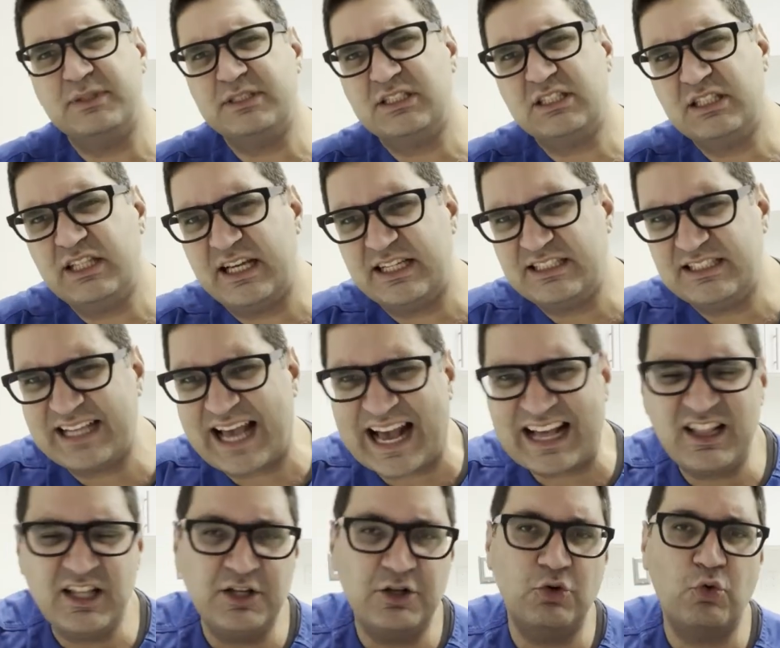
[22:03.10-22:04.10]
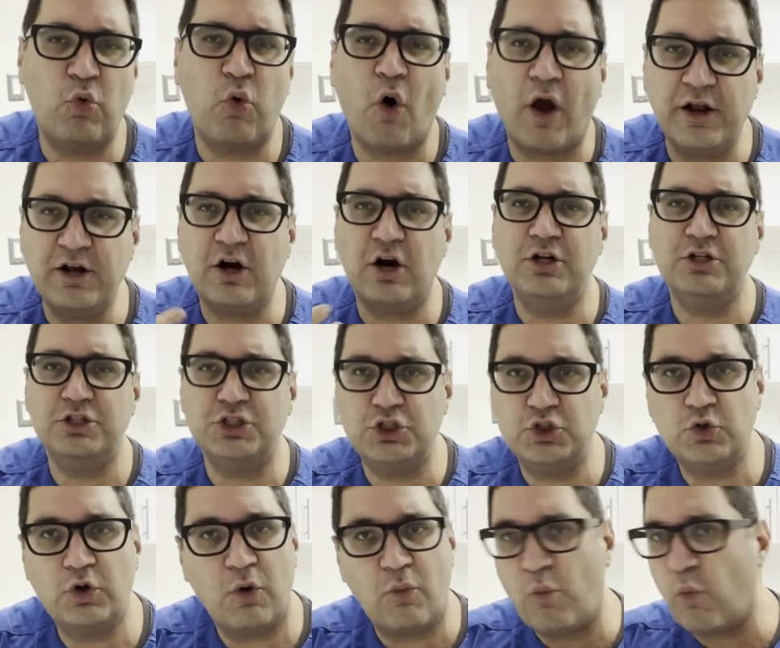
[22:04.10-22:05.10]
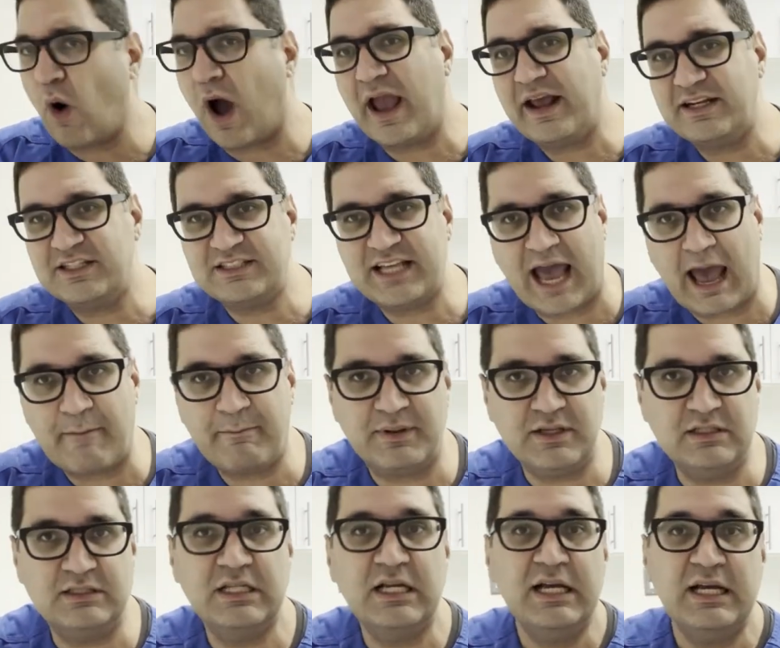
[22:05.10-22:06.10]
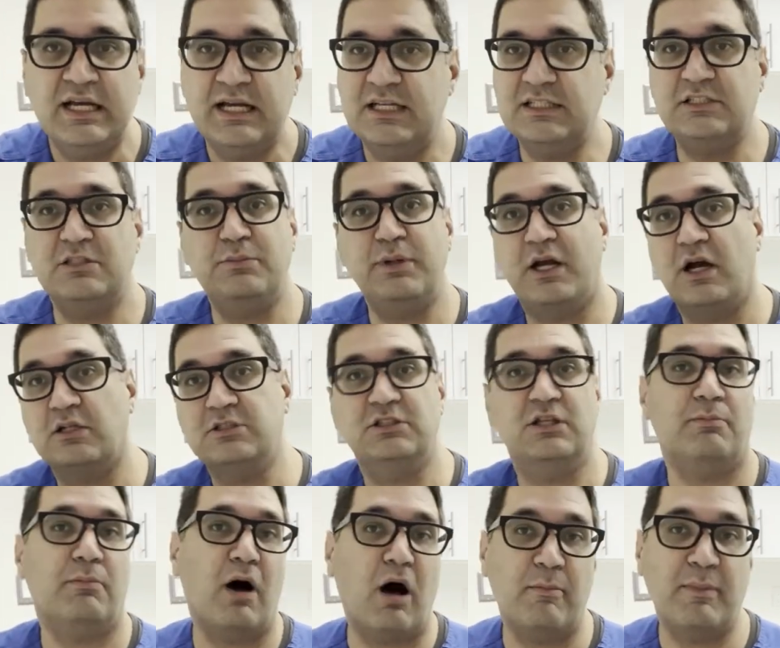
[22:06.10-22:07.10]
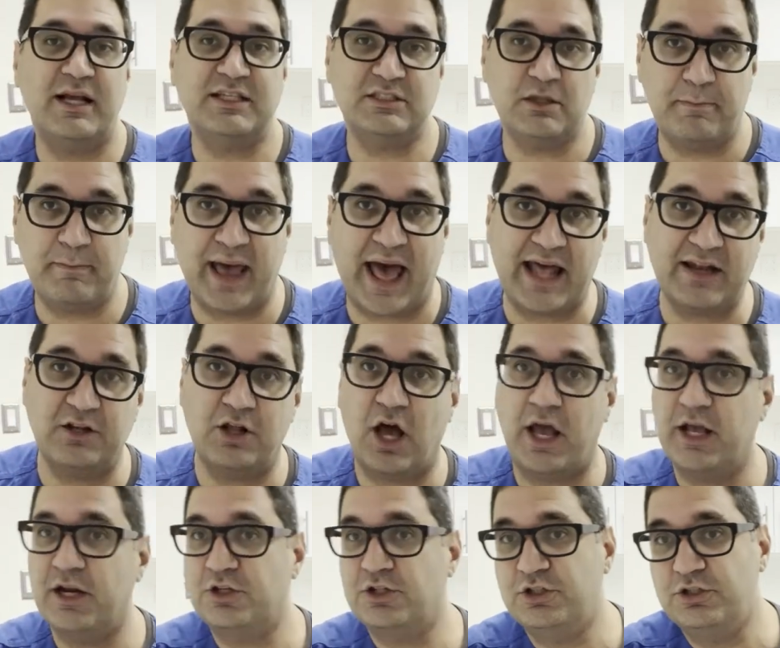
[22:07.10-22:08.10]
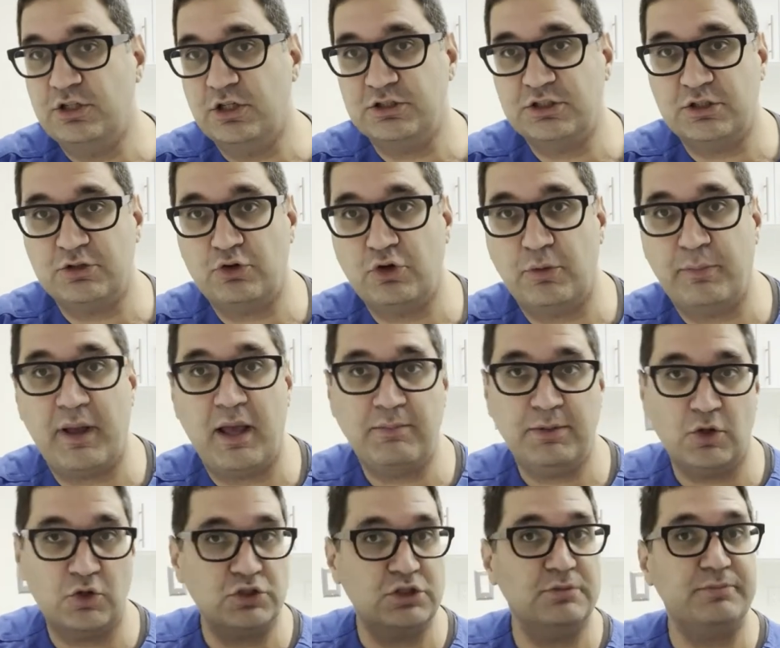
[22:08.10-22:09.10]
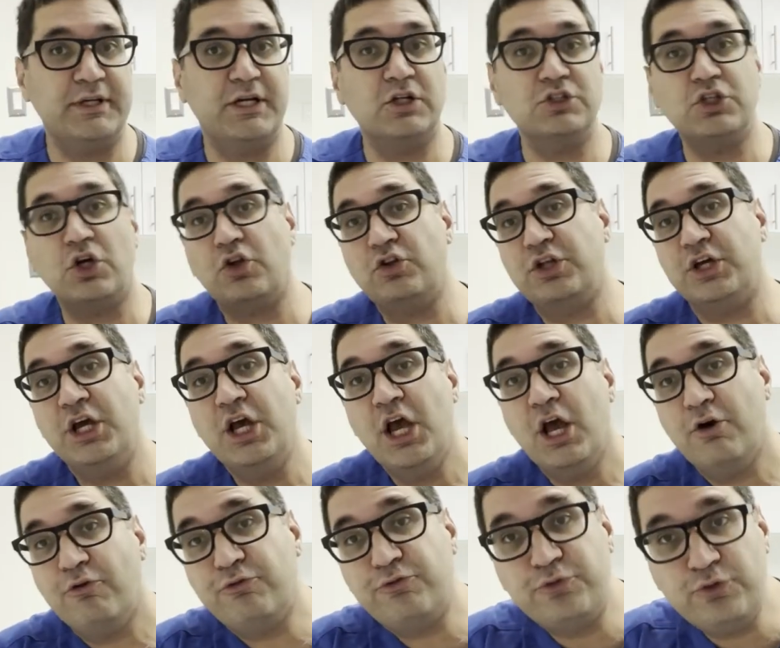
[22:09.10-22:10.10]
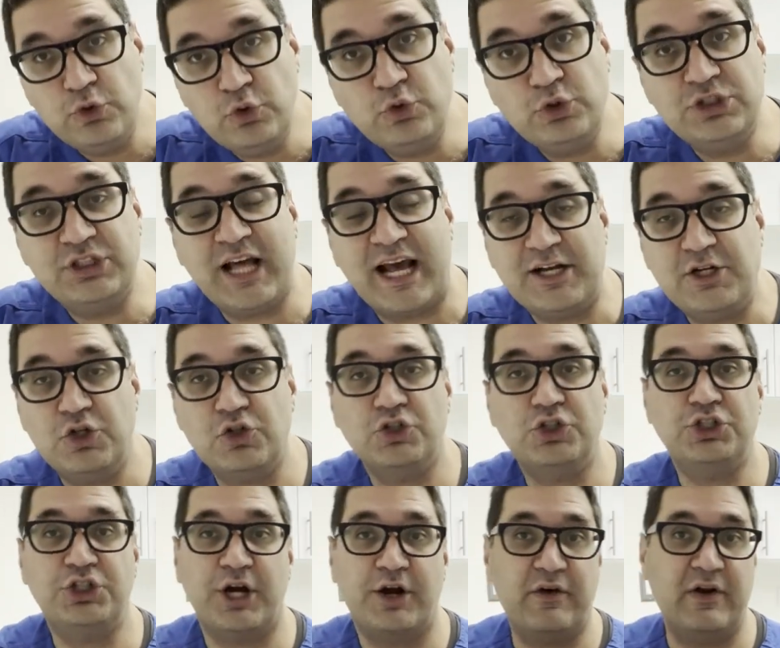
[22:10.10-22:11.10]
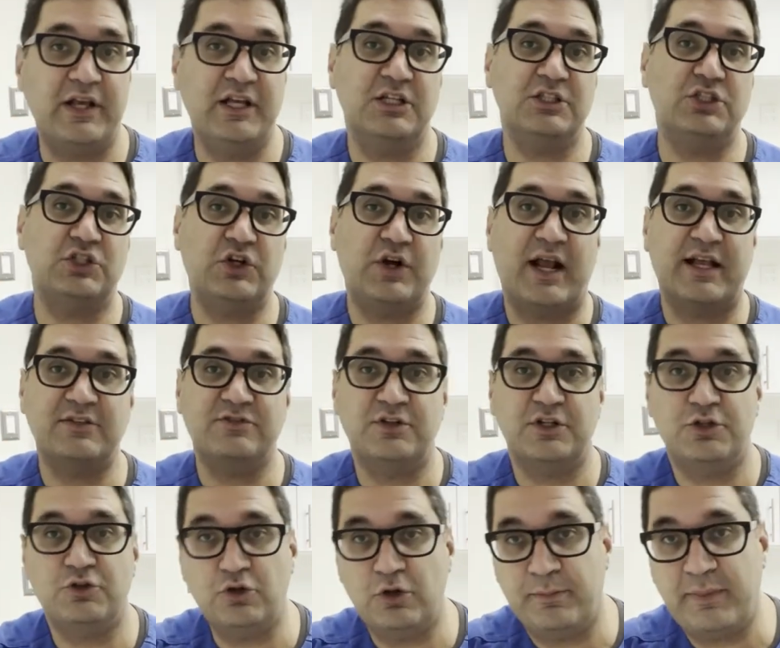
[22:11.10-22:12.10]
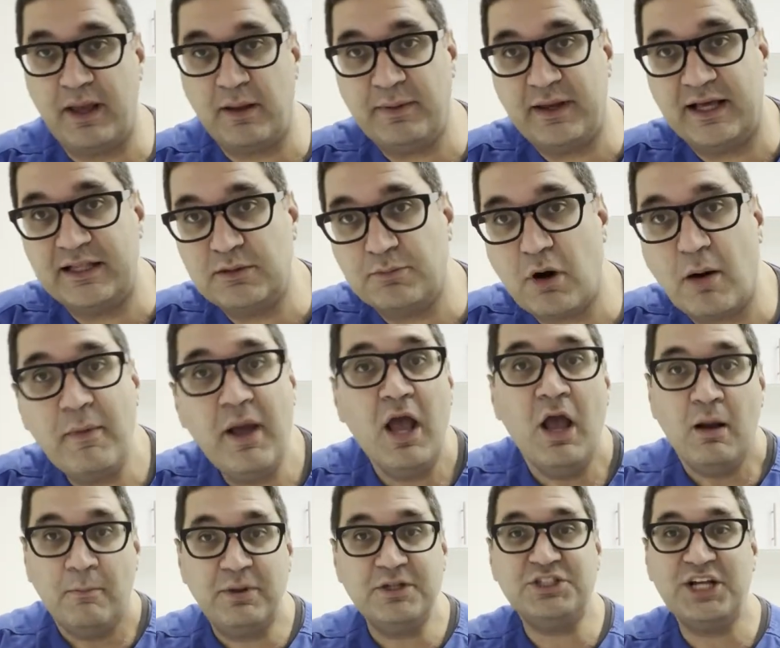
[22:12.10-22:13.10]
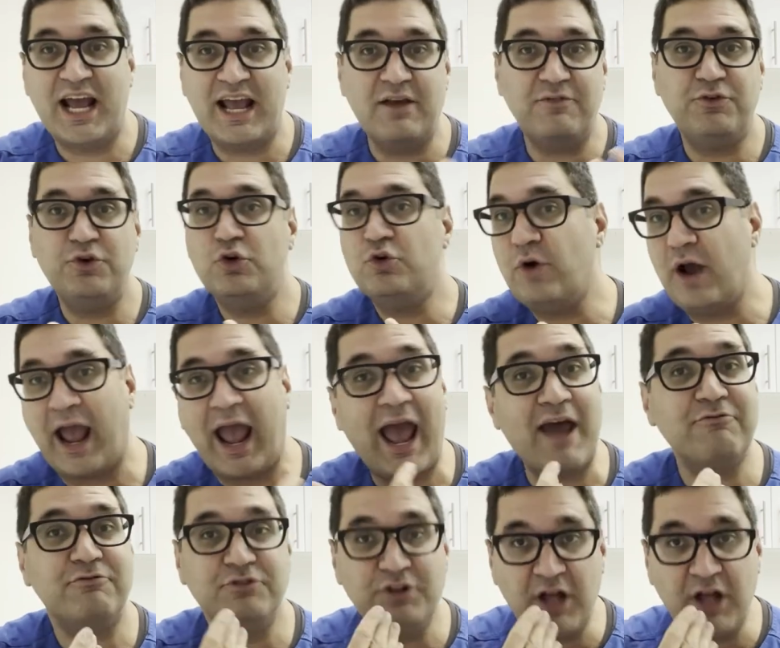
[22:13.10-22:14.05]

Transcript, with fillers: isn't exactly quite understood of why this happened. Is it because the mom has a bad diet, is it to the baby, or is it because all the fluids that you're sharing gets transferred to the baby and the mom? But yeah, if you have